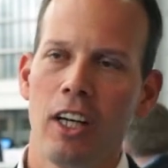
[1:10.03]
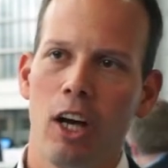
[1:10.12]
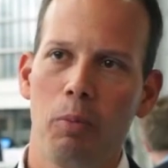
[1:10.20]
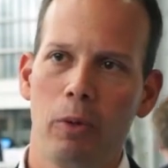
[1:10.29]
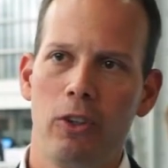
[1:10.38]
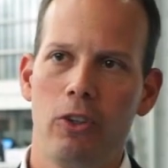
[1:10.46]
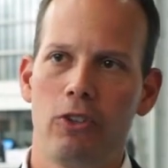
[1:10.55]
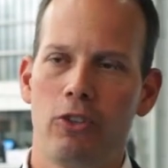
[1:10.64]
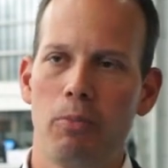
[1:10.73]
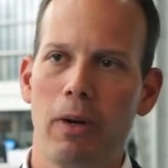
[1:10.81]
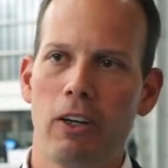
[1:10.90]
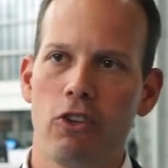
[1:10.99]
helping you
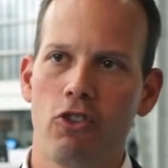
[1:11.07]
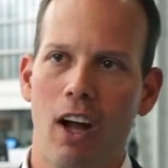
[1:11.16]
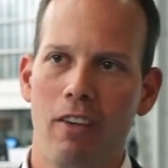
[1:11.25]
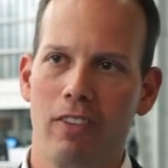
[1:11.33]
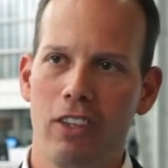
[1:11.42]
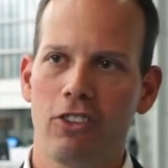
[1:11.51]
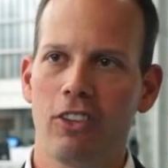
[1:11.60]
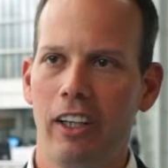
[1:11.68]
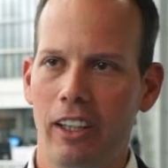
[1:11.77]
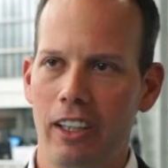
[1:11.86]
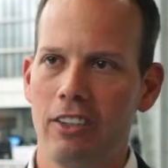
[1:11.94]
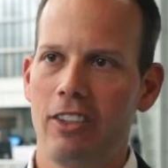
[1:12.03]
to better drive
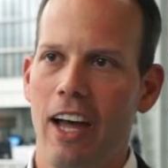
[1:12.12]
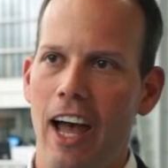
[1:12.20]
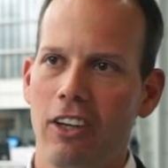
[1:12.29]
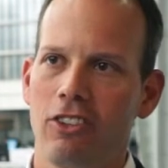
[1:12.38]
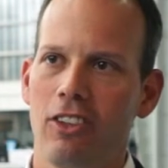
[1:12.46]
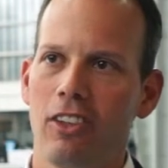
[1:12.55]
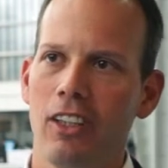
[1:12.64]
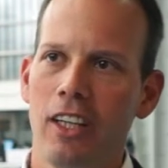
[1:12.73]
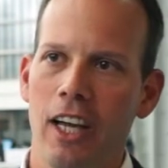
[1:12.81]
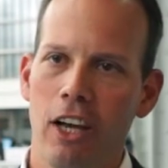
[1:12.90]
insight into action